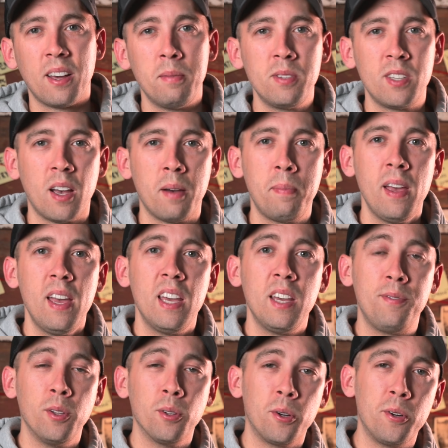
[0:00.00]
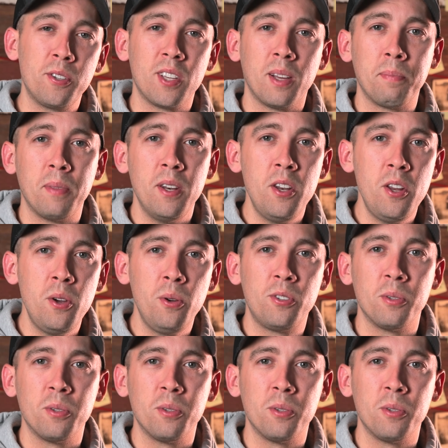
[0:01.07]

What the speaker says: thumbs up if you learned something new,